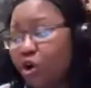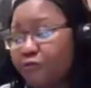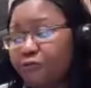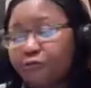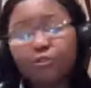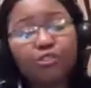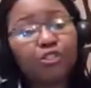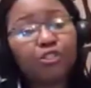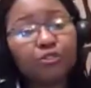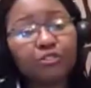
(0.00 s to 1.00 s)
or fruit
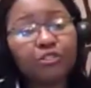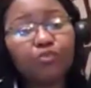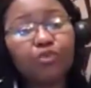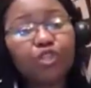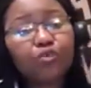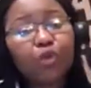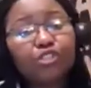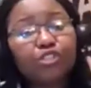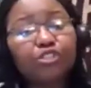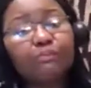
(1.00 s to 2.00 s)
juice, which
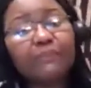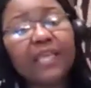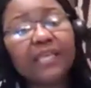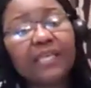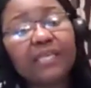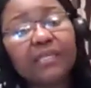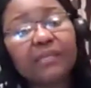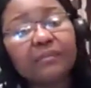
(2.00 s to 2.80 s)
one should you pick?